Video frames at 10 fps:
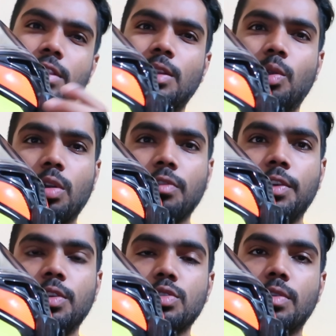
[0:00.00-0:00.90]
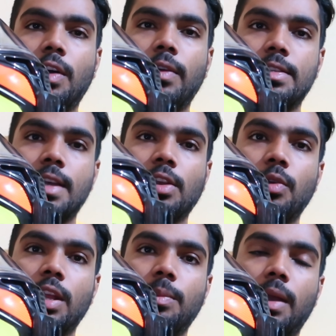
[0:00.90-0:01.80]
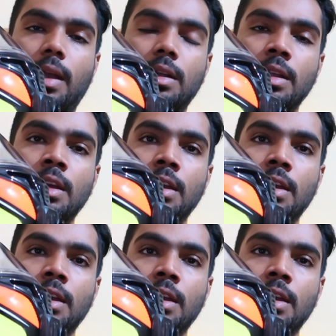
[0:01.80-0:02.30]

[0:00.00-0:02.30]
There are a lot of videos of how exactly you can make it.